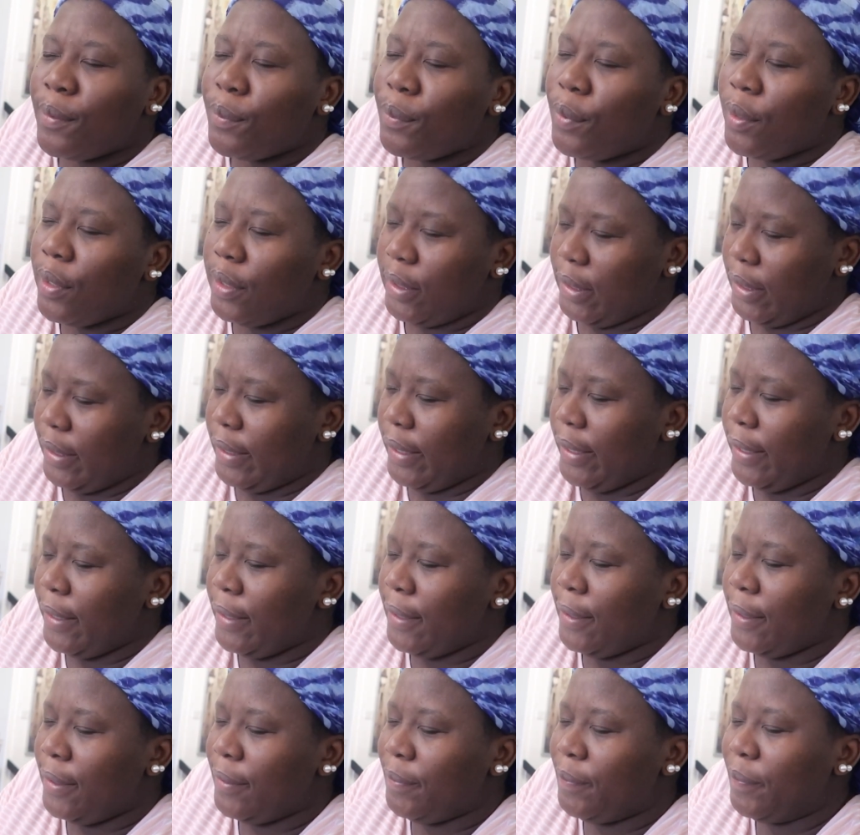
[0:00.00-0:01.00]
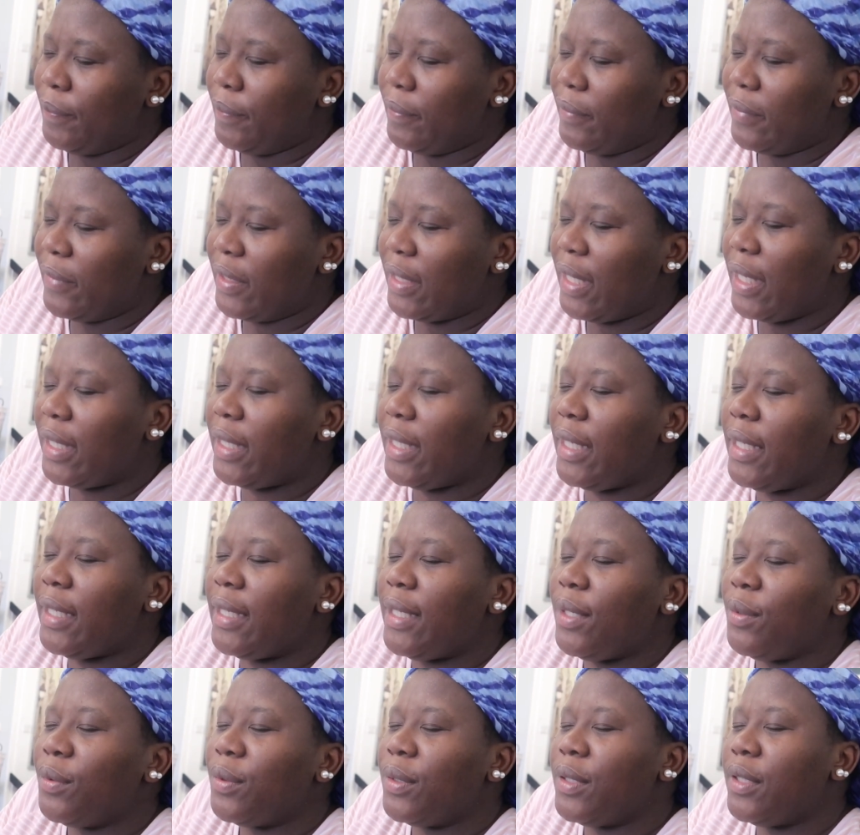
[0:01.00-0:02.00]
But I
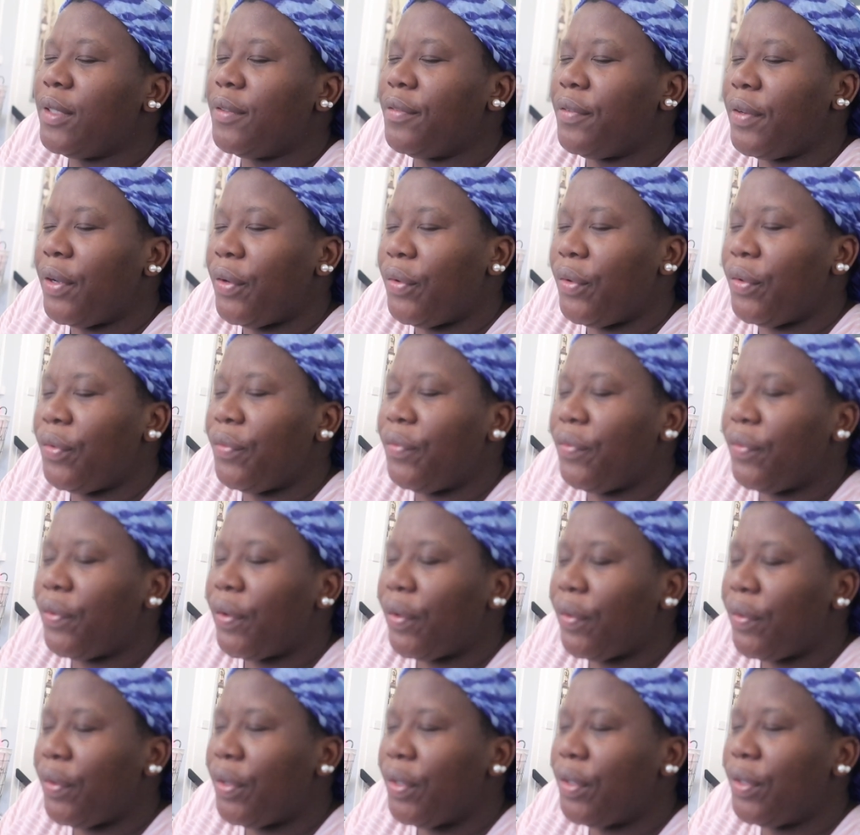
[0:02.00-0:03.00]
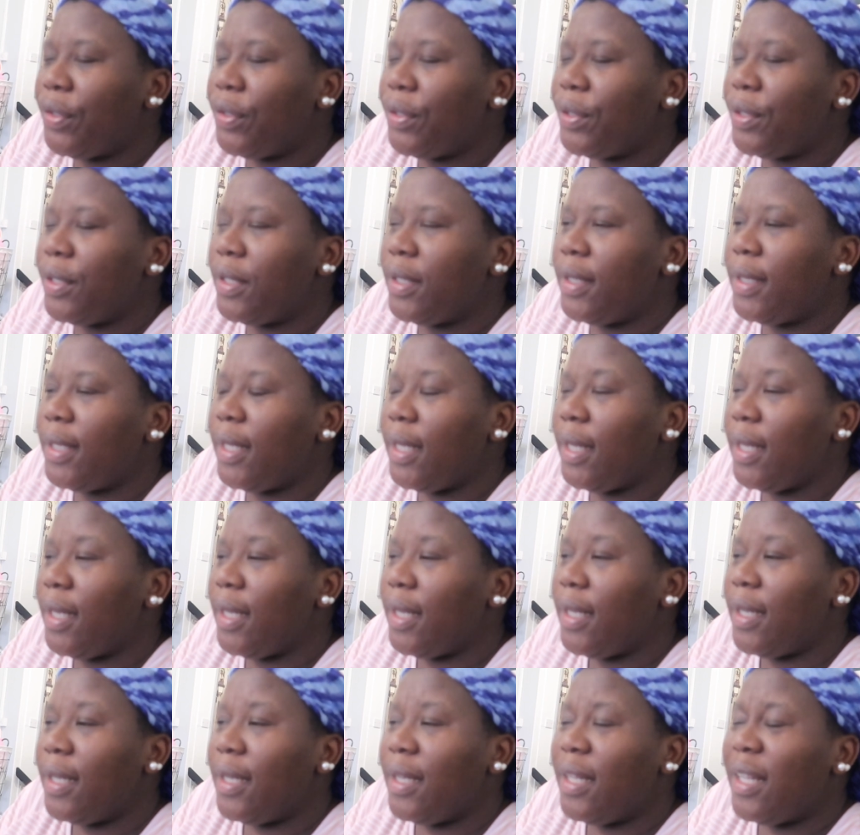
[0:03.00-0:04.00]
think it was a very, very good day.
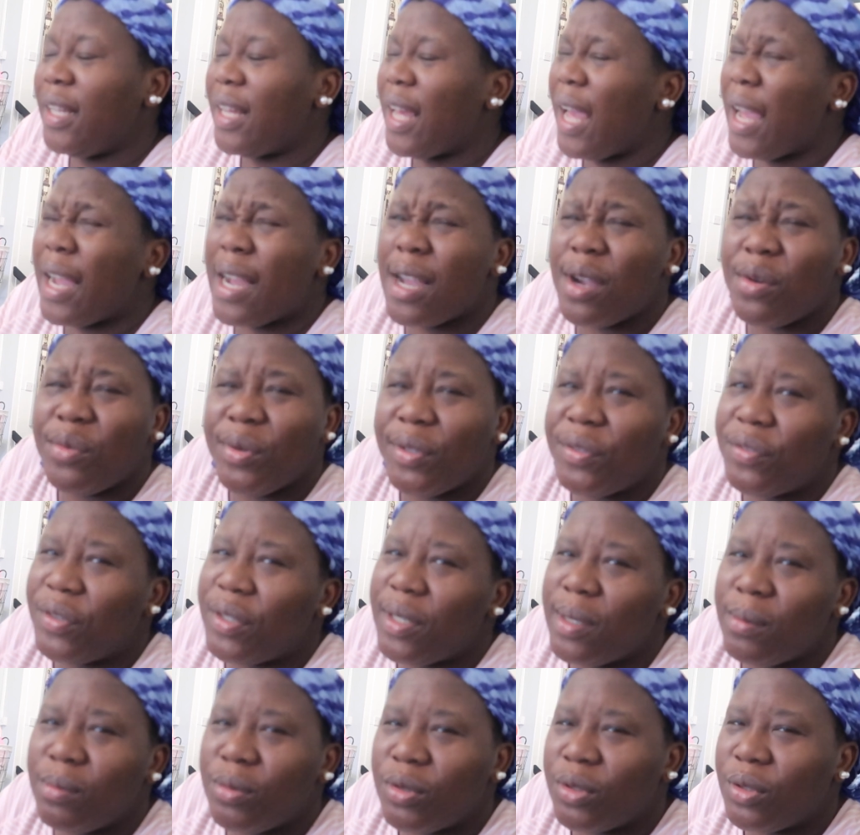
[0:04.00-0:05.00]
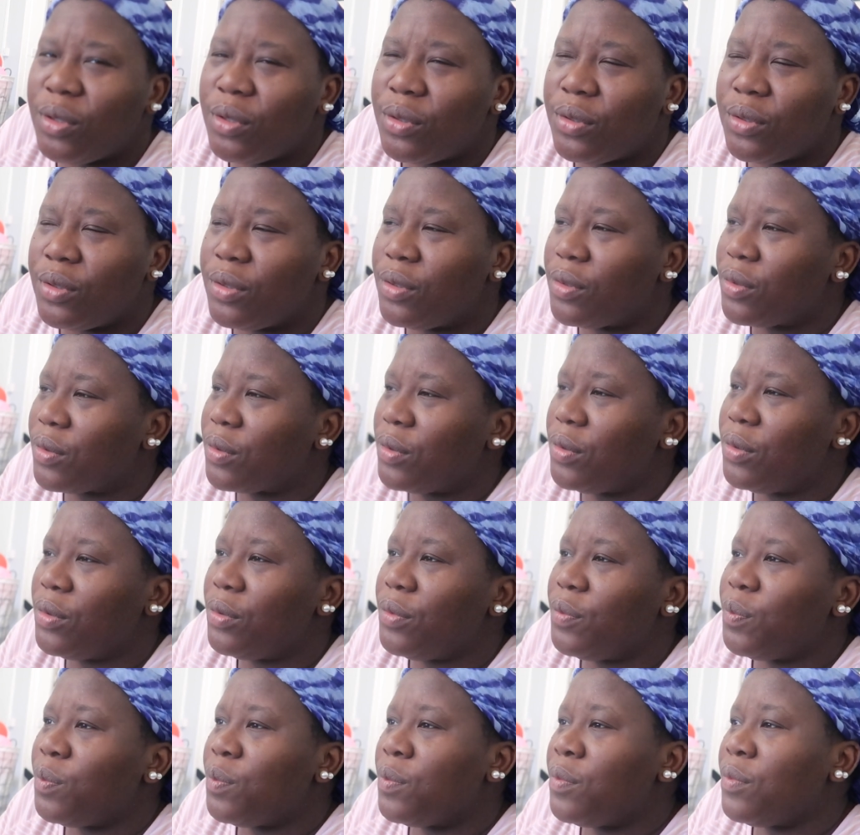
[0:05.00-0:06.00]
I can't wait for them to go to school.
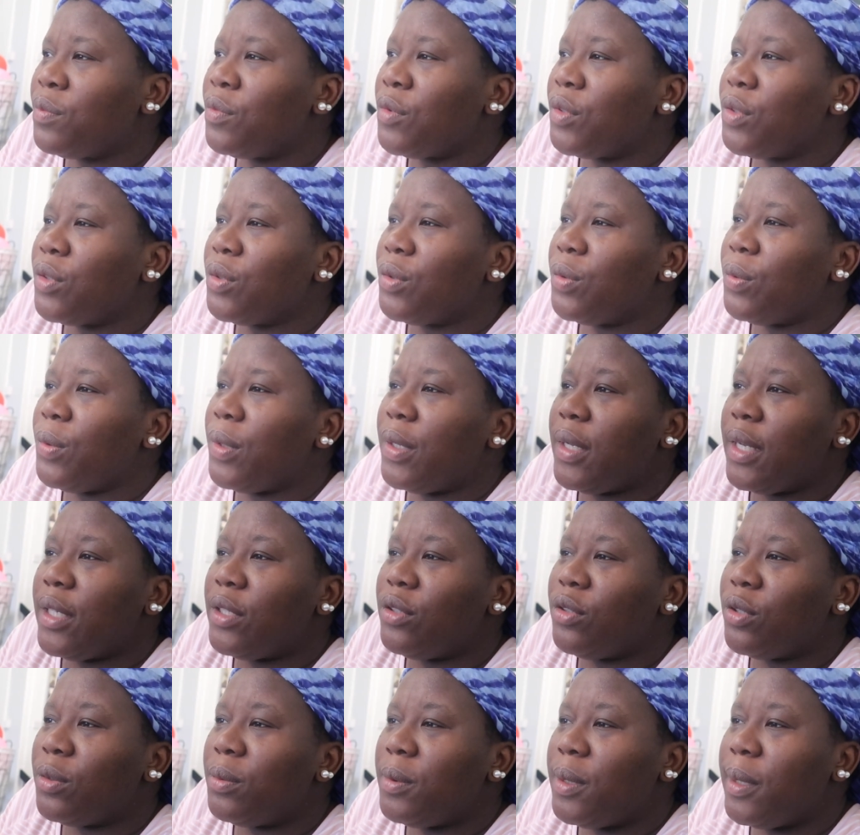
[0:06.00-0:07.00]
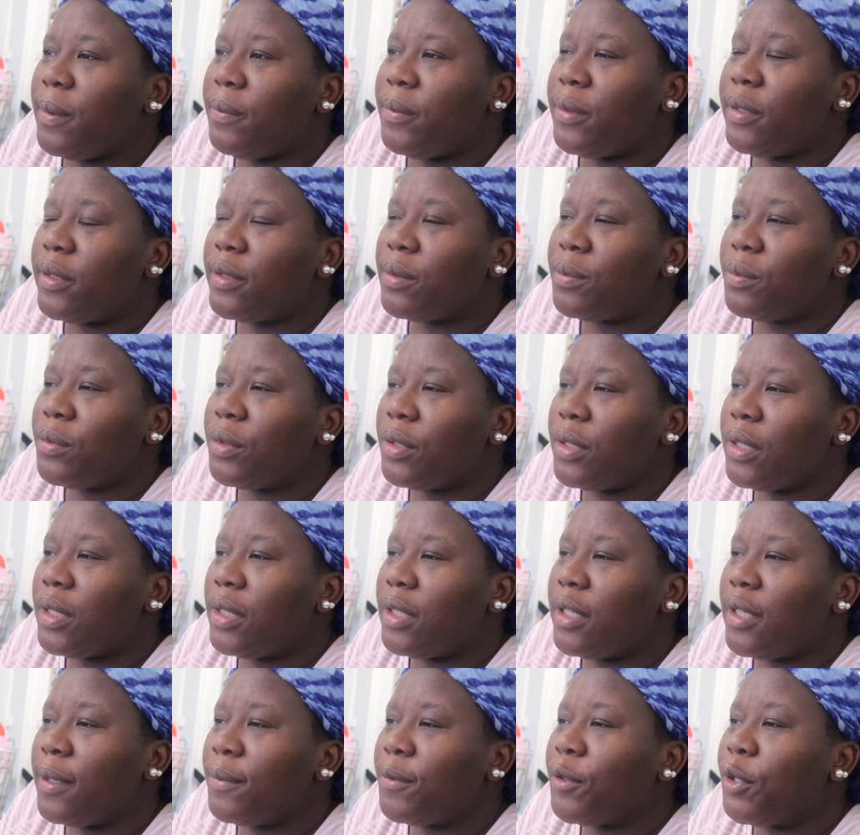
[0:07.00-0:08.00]
When I drop them this
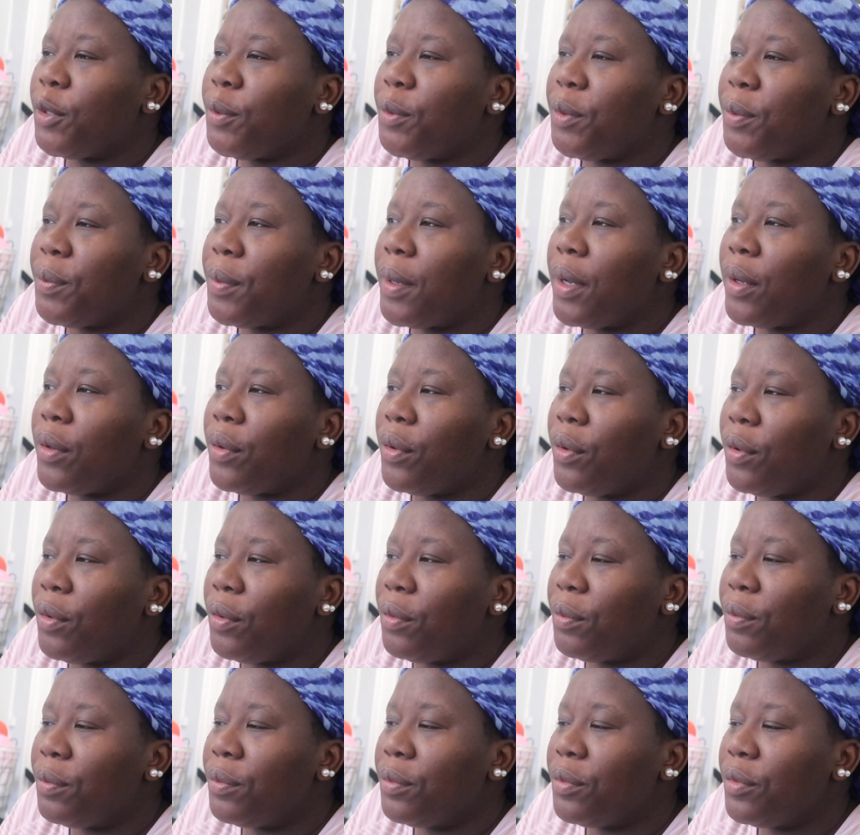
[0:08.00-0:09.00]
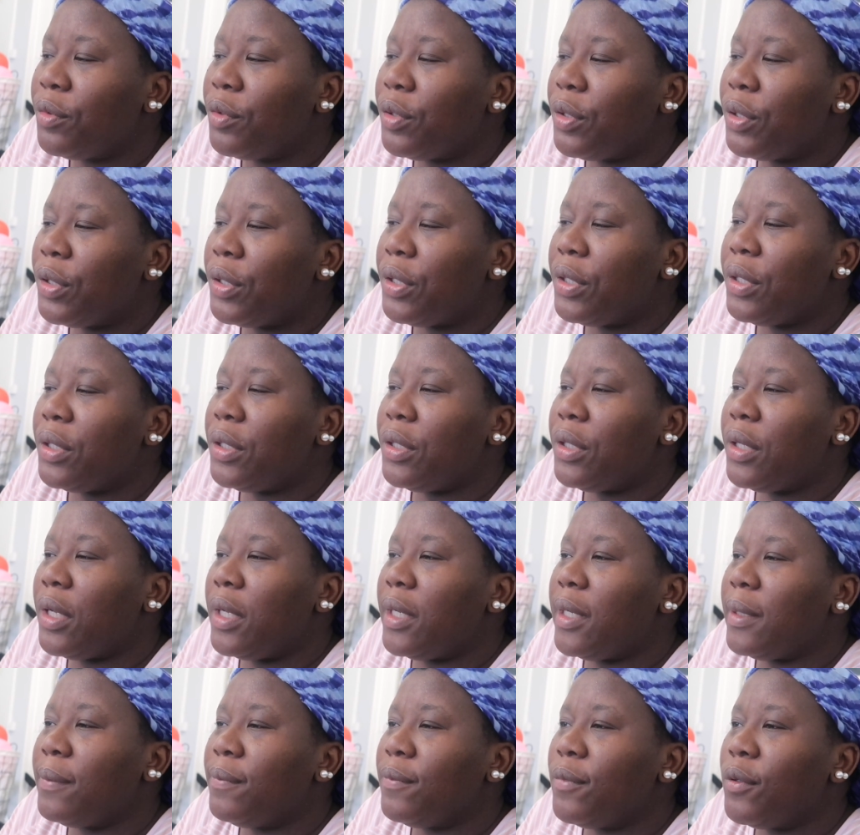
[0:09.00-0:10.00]
morning, I'm coming back home
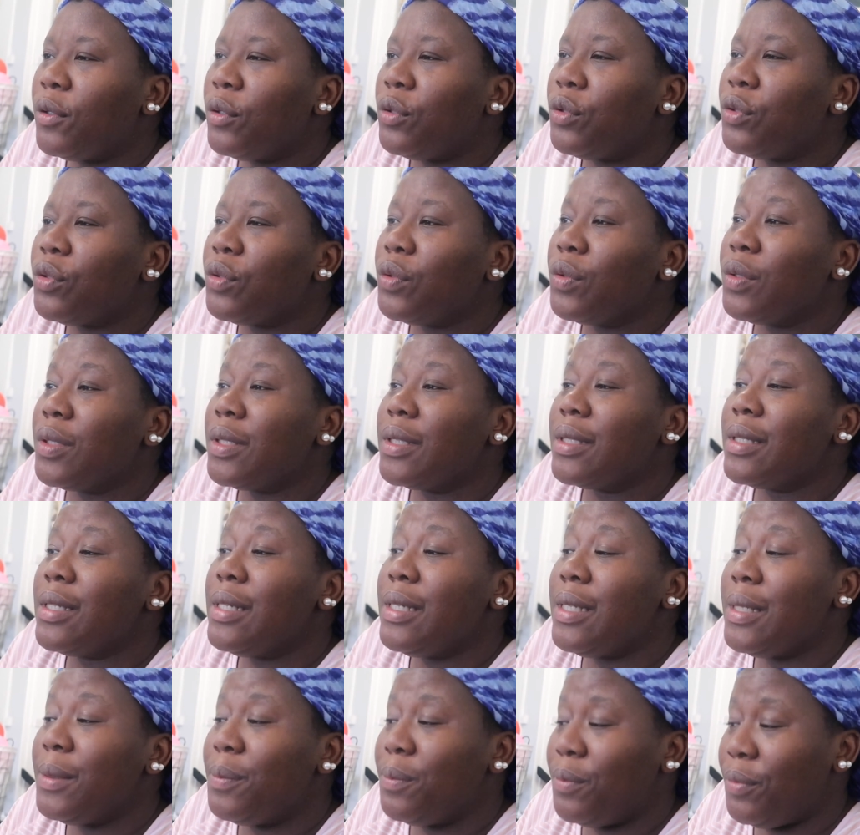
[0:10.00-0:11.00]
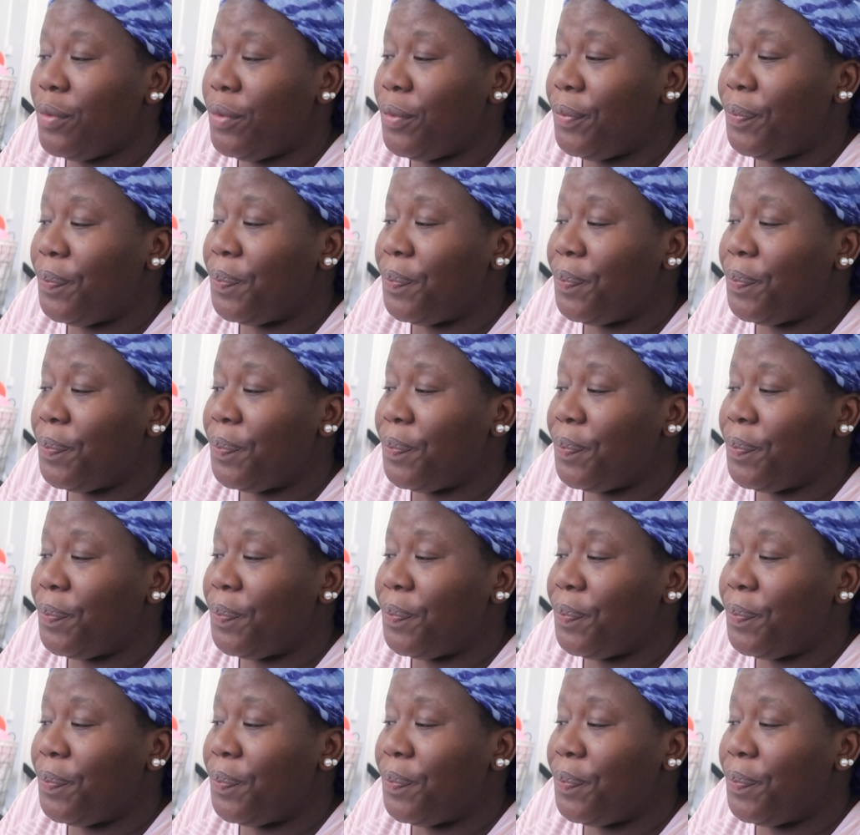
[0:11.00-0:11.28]
and I'm going to sleep.